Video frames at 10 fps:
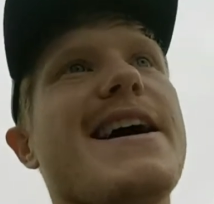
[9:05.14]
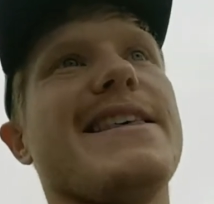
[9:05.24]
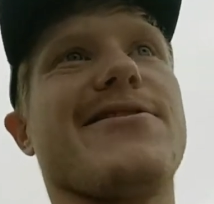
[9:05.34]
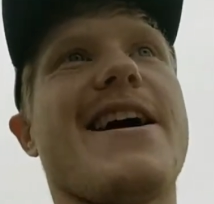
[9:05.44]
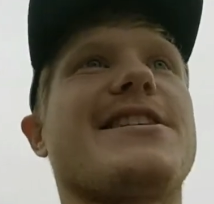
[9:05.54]

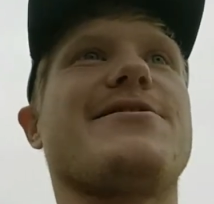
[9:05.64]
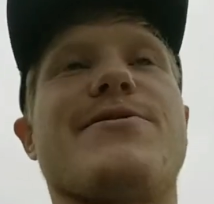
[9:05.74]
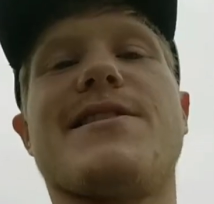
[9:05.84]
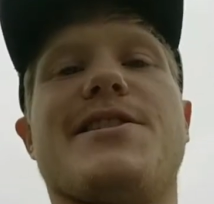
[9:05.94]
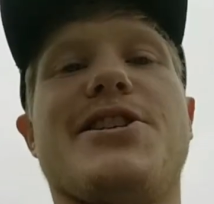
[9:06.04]
and they're actually
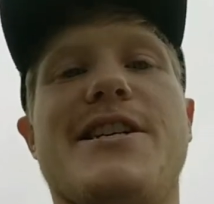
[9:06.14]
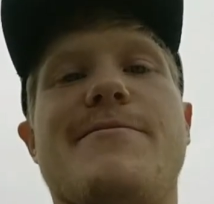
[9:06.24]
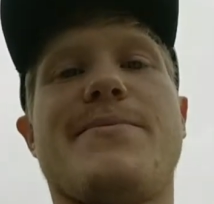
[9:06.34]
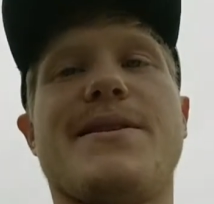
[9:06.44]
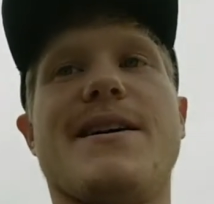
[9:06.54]
really
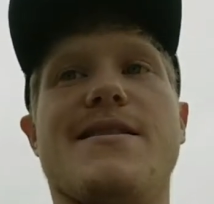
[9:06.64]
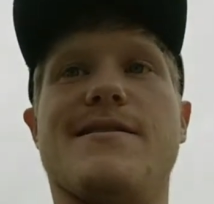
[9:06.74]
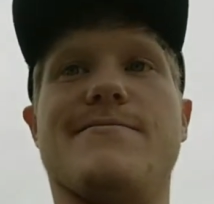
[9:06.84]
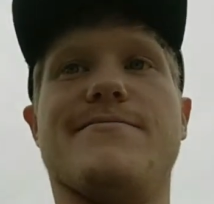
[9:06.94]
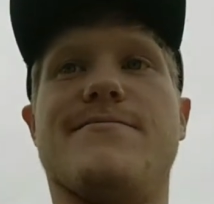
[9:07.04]
cheap.
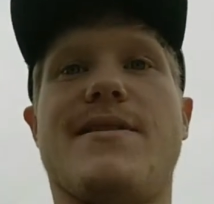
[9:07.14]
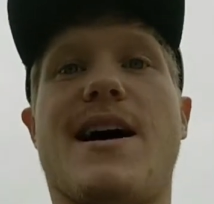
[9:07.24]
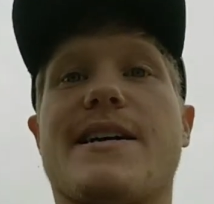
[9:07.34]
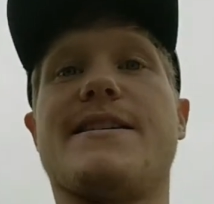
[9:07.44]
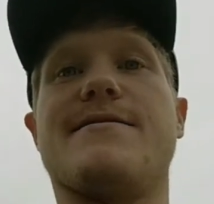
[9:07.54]
Um,
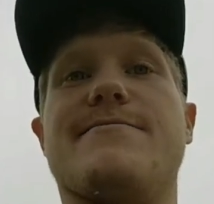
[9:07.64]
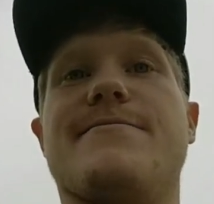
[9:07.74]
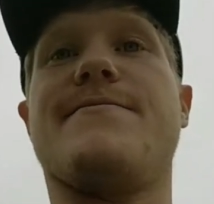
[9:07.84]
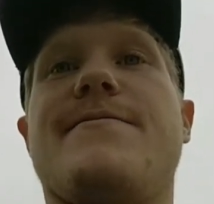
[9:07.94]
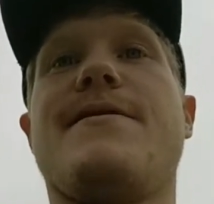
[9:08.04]
I get them